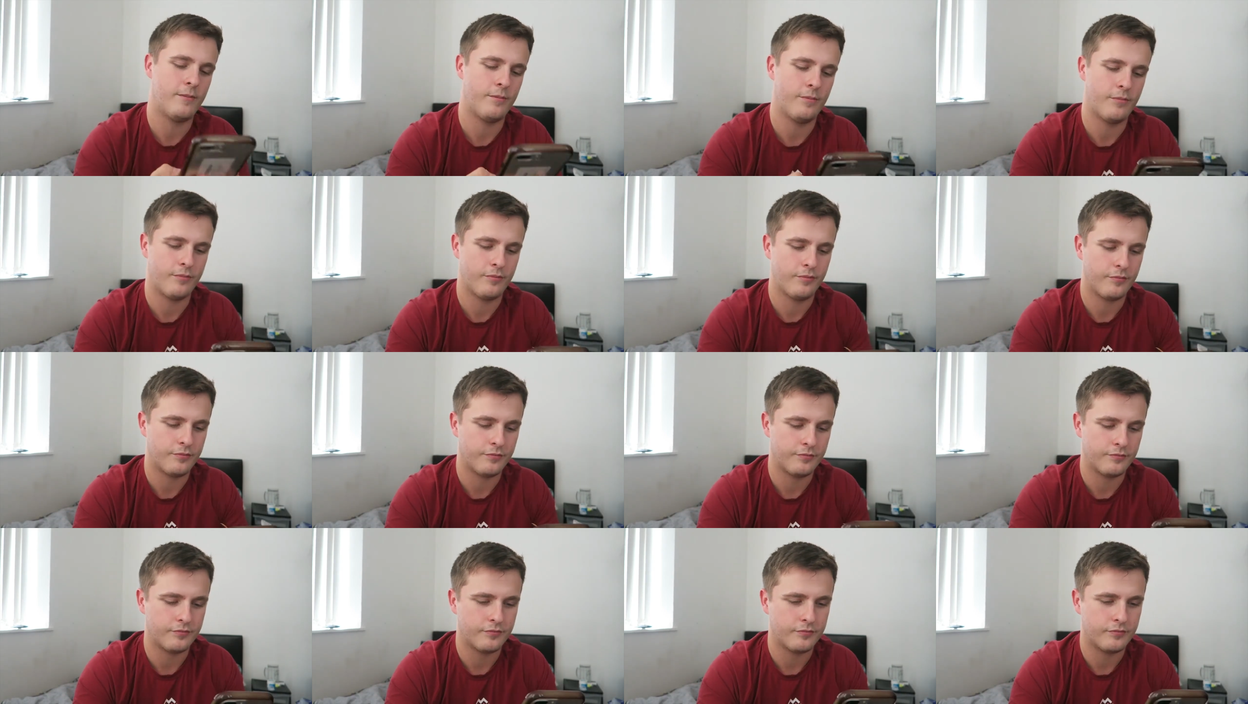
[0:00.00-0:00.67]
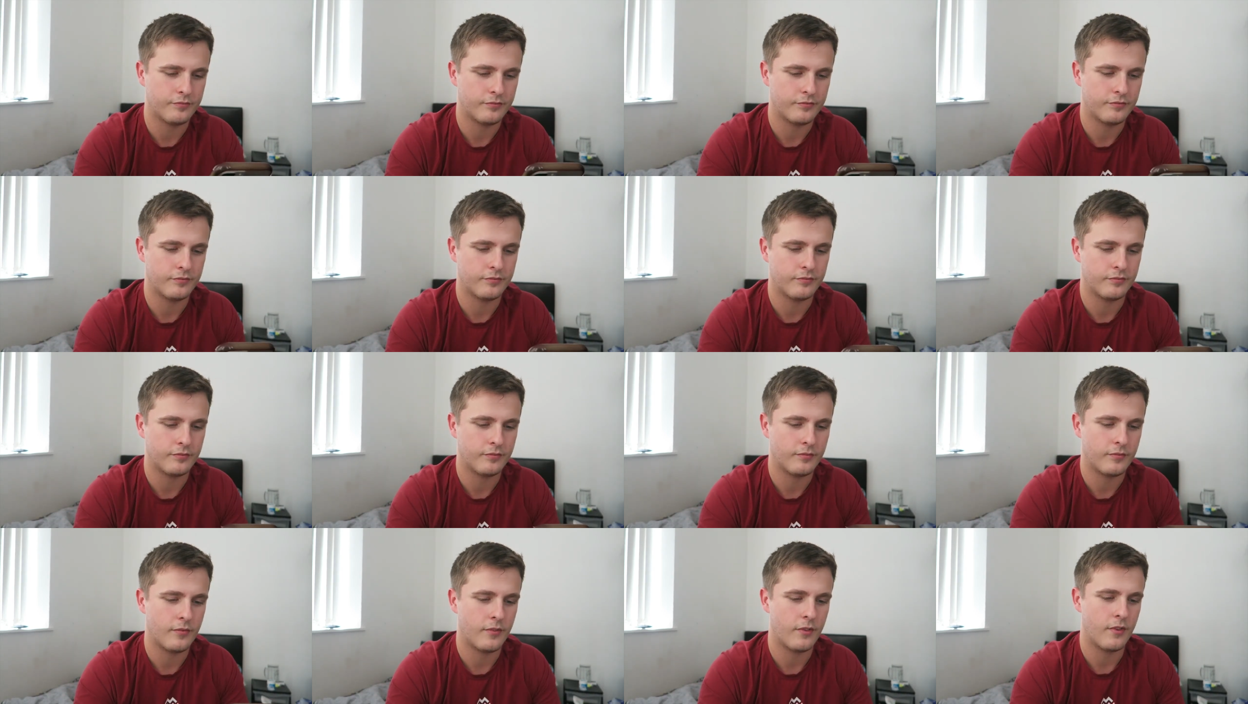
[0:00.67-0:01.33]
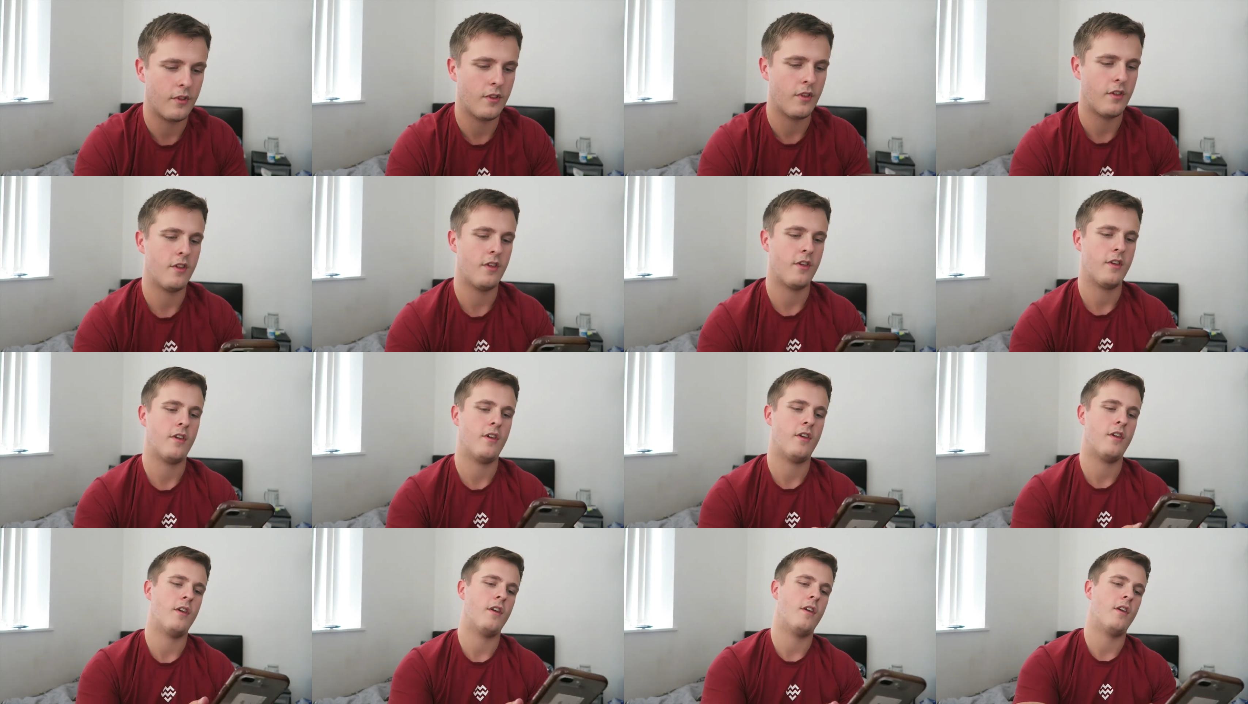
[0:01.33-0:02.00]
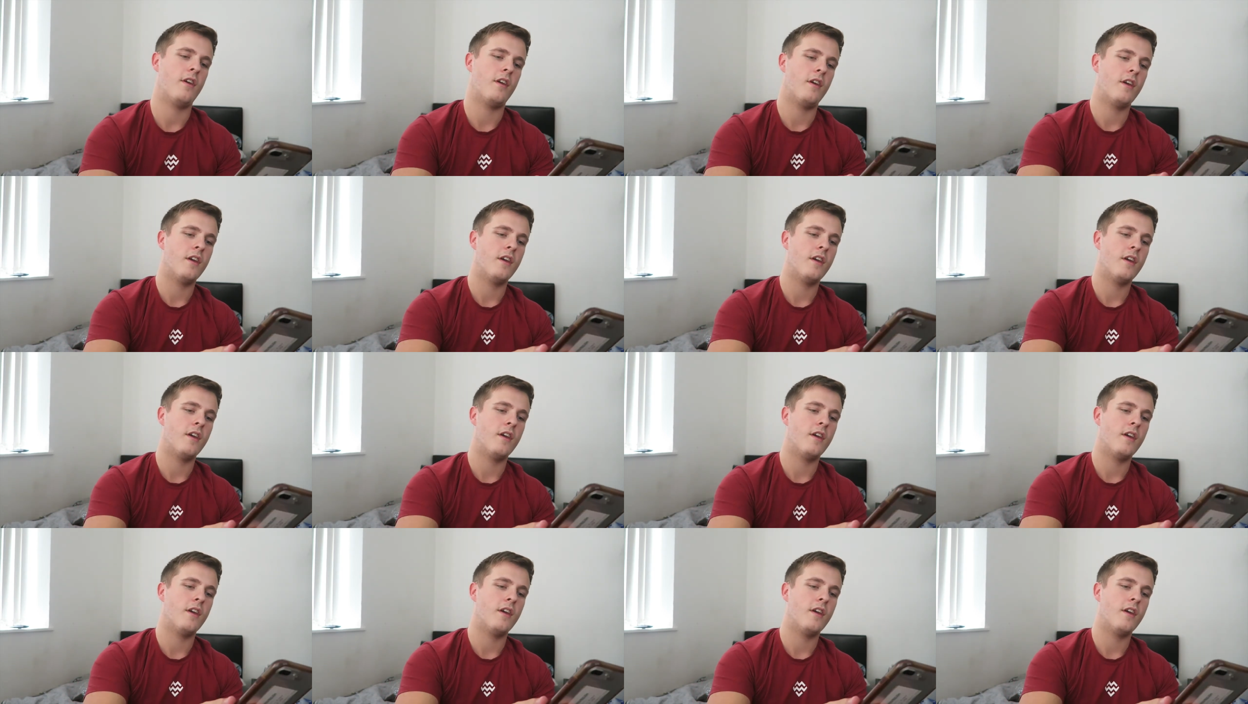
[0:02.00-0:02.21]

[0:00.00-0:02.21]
(no one is talking)